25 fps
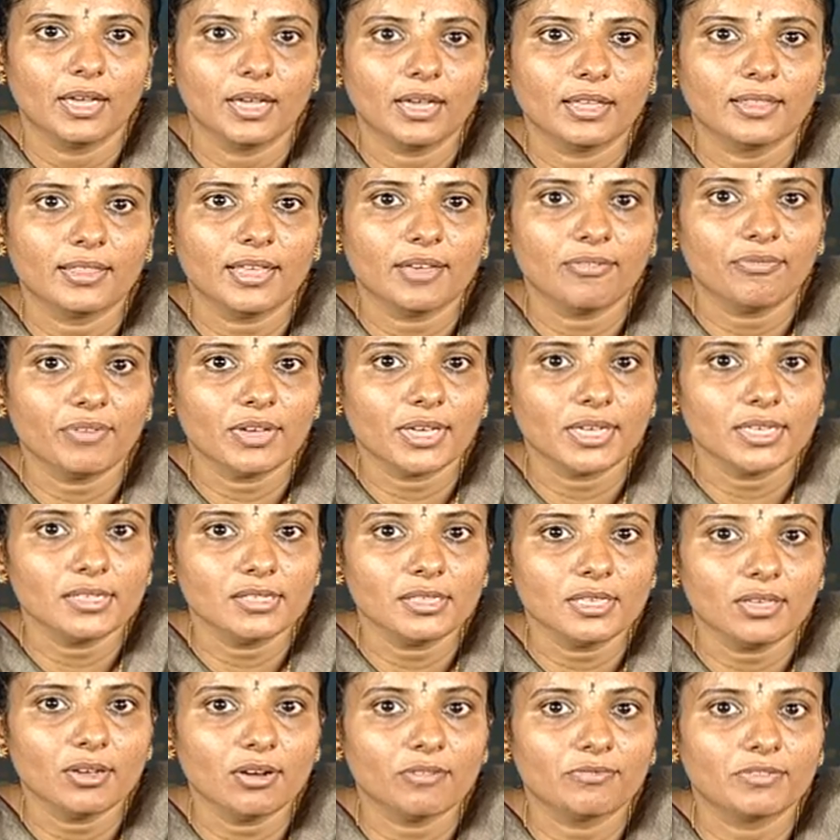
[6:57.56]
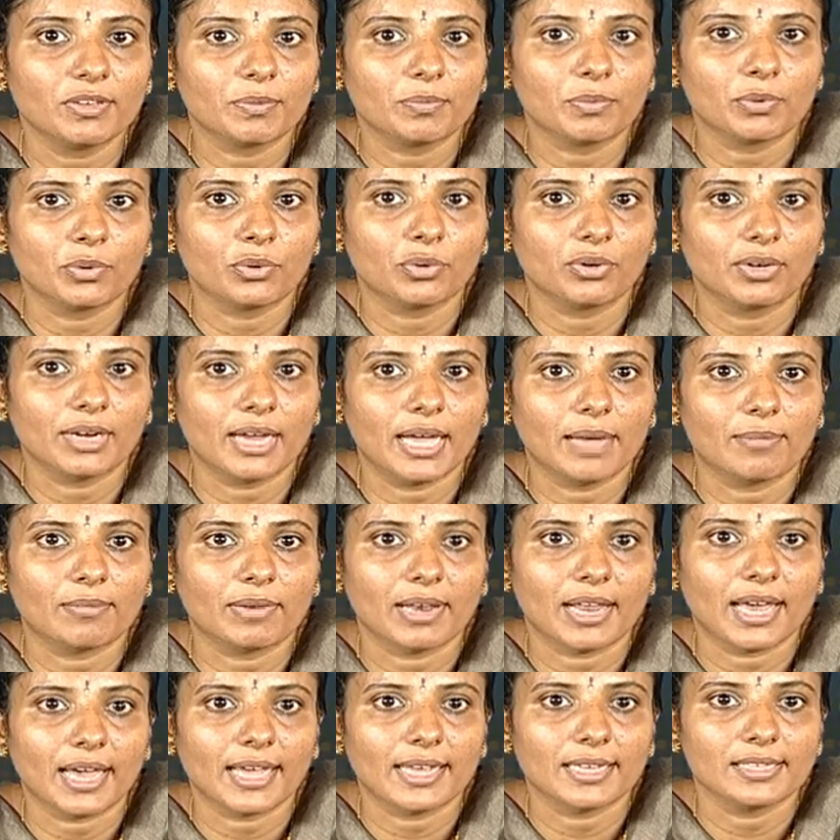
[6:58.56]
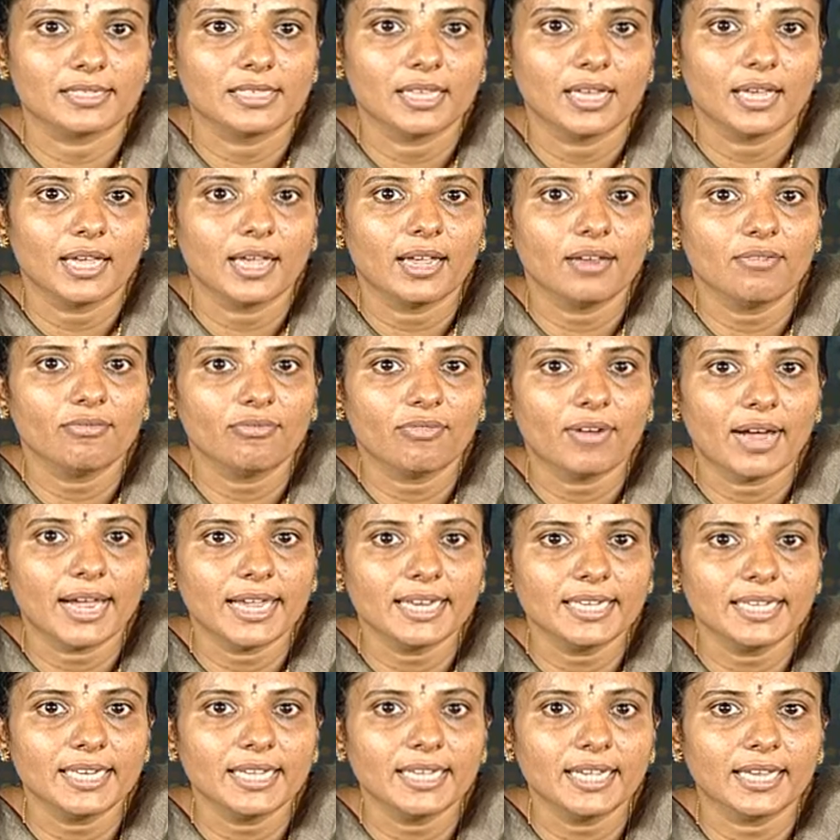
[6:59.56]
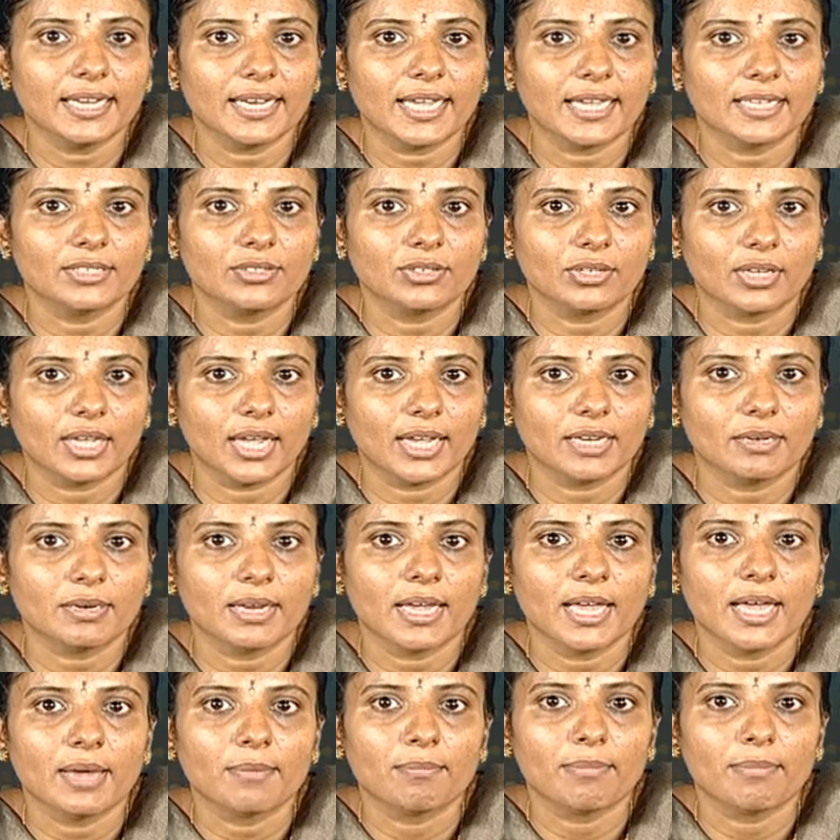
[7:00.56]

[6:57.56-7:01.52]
The efficacy of the program lies in finding an adequate